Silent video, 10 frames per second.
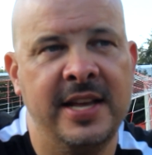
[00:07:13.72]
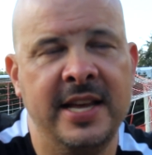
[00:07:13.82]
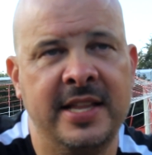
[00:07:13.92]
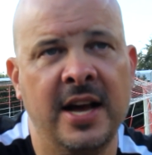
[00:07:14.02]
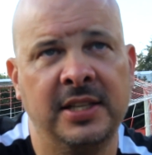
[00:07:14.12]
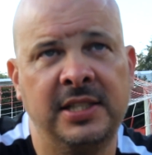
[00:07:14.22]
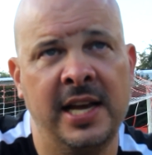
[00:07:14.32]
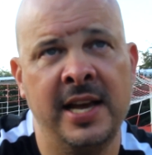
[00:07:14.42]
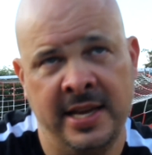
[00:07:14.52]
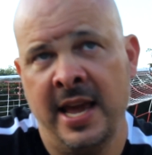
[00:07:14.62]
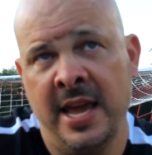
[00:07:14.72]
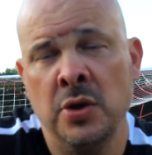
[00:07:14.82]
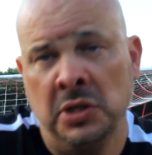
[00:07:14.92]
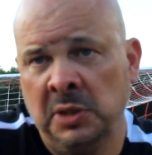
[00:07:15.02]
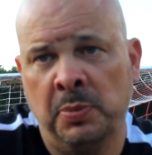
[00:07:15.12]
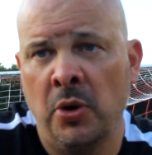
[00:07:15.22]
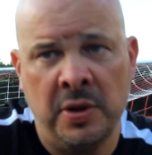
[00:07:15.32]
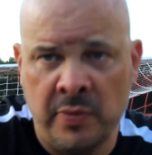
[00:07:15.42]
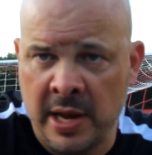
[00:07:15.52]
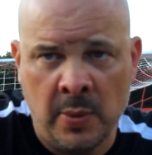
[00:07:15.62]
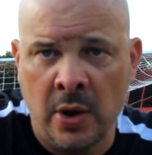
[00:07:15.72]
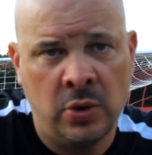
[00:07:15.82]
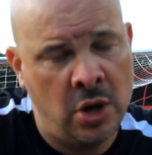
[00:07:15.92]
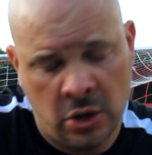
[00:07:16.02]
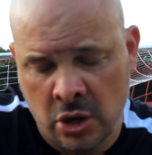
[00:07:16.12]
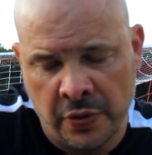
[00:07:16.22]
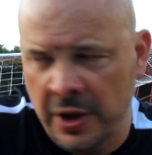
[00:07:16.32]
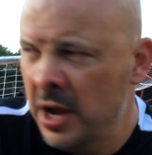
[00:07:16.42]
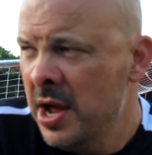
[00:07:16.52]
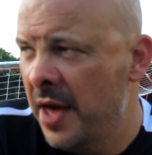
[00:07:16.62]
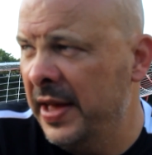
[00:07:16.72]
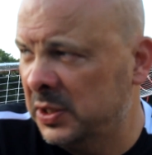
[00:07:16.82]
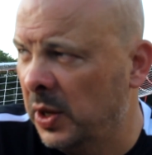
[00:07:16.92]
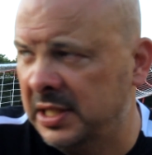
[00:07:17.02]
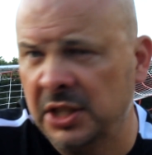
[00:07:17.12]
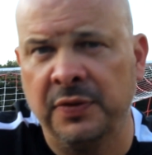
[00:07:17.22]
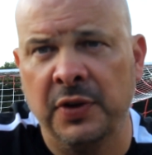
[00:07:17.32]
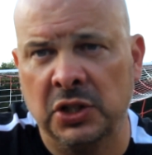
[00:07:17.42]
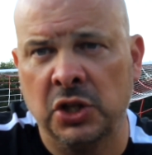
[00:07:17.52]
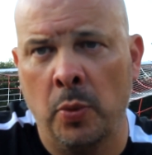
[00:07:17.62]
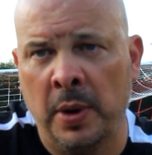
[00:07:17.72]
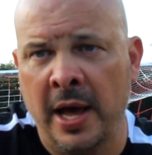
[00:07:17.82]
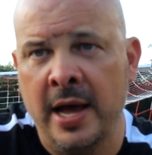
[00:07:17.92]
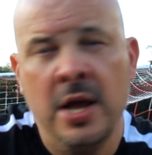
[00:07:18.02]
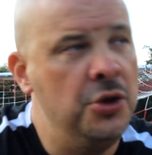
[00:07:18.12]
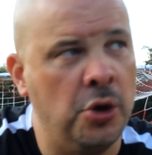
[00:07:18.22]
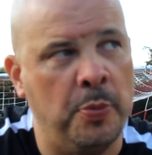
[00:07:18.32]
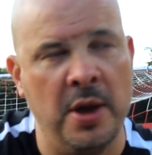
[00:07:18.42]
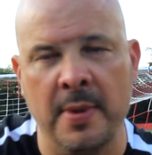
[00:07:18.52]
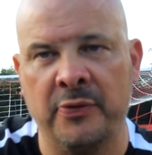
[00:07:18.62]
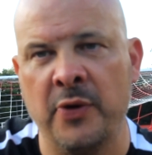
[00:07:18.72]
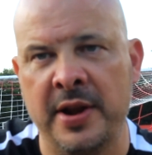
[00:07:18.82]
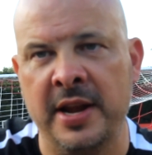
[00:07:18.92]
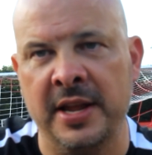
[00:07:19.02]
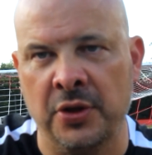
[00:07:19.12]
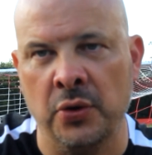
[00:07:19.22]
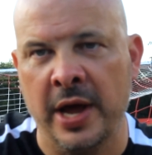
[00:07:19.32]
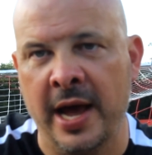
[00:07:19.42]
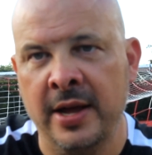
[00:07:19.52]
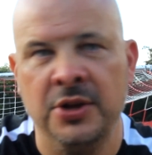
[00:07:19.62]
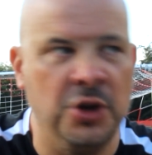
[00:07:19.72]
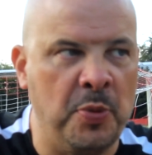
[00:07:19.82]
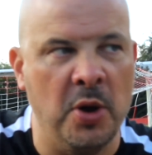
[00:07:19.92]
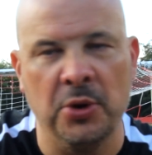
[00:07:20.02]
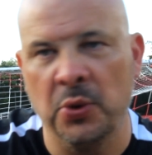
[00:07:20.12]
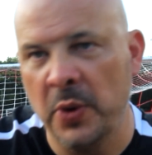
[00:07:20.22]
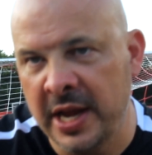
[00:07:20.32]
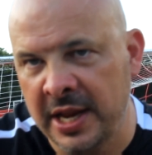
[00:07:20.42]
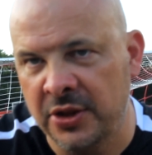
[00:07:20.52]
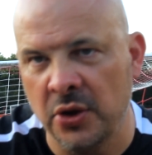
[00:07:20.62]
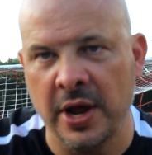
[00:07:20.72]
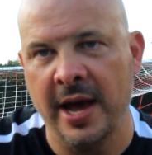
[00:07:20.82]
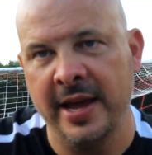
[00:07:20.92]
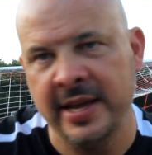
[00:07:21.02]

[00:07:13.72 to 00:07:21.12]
Yeah, he does. Yeah, he uses his body really well. Can't, can't, and that's why he's such a versatile player. You could put him up front and he'd do that. You could put him on the wing and he'd do that.